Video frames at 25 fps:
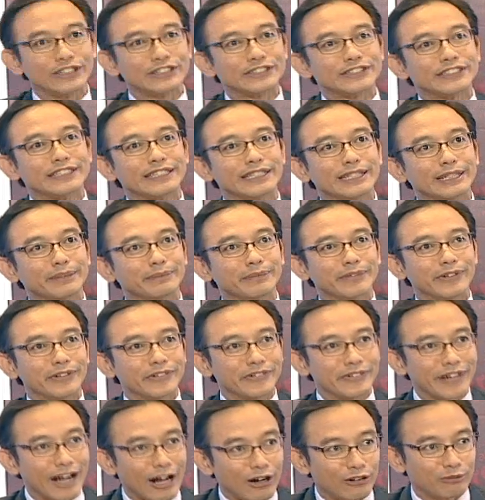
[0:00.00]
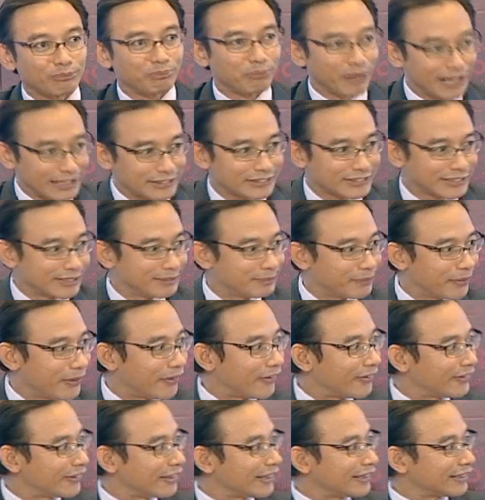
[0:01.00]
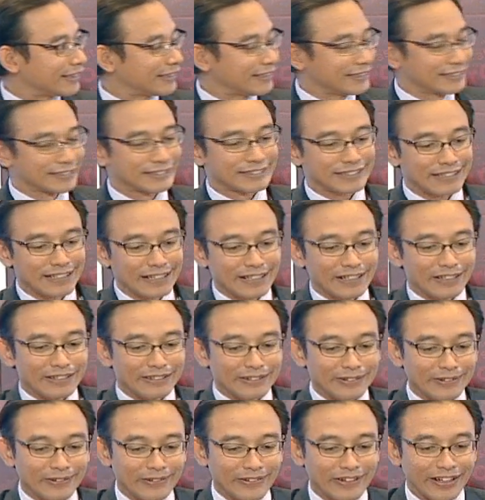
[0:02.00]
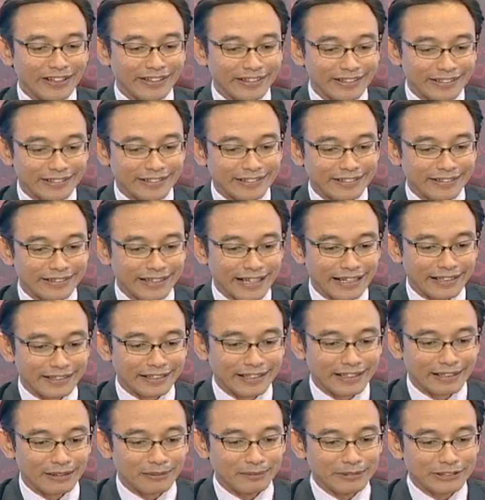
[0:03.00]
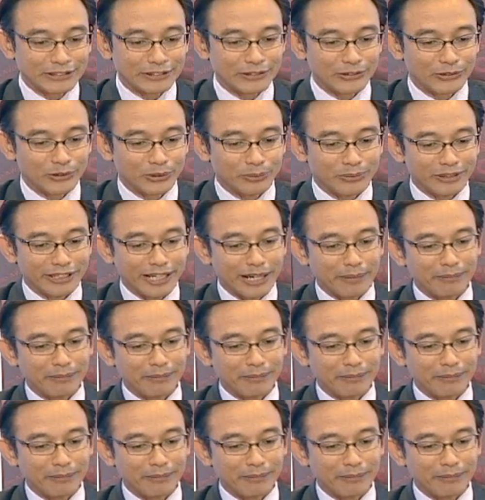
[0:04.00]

we see him around basketball, and he's no other than Mr. Ruben